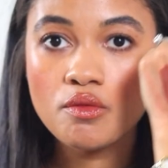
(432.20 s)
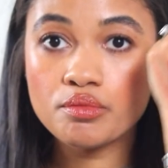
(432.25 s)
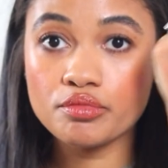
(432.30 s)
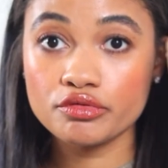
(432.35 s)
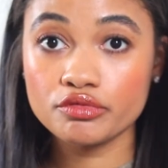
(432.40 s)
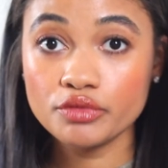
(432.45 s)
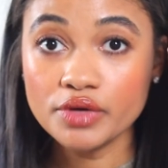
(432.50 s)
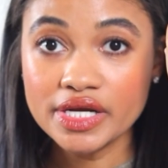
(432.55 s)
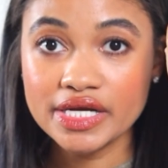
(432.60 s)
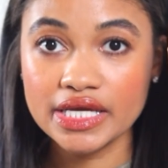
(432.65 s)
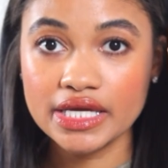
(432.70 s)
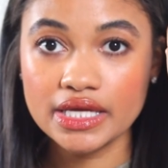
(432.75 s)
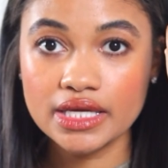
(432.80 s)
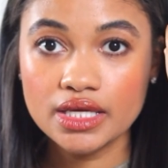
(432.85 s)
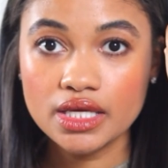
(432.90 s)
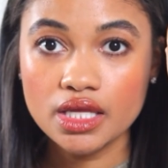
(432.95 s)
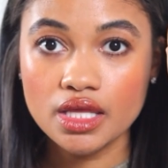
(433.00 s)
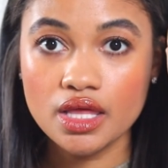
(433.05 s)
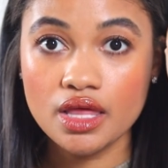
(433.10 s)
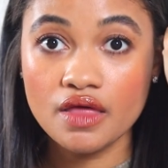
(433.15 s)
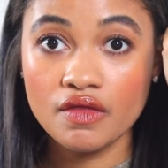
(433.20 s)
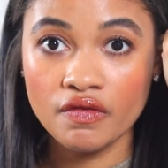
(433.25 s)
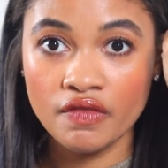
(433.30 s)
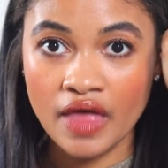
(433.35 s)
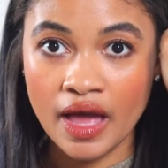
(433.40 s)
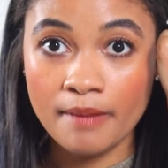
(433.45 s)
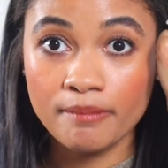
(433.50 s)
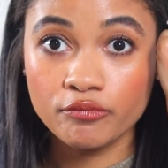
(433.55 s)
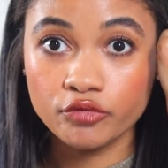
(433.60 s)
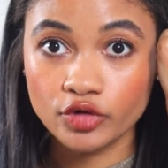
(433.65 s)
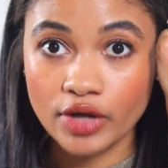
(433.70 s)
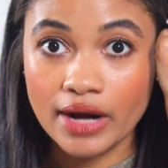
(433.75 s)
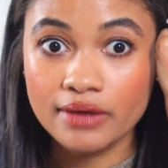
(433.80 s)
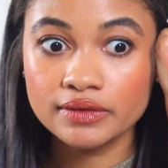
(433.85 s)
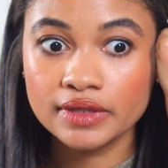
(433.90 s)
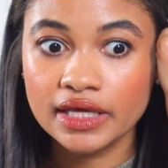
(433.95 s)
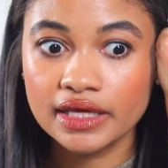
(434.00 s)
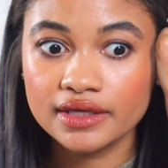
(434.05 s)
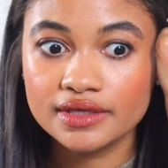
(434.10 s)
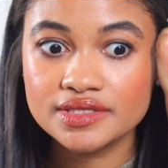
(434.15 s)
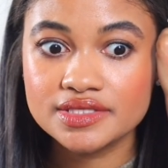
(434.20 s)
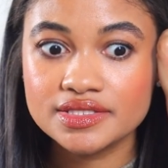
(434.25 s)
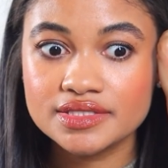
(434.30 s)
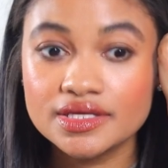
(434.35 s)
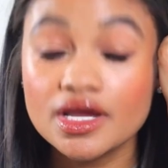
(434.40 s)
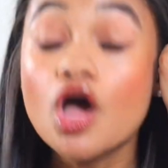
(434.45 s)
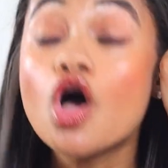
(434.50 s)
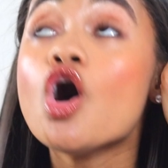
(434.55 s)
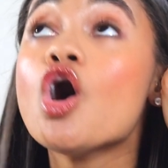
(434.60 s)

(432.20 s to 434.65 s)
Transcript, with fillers: pretty that brown is.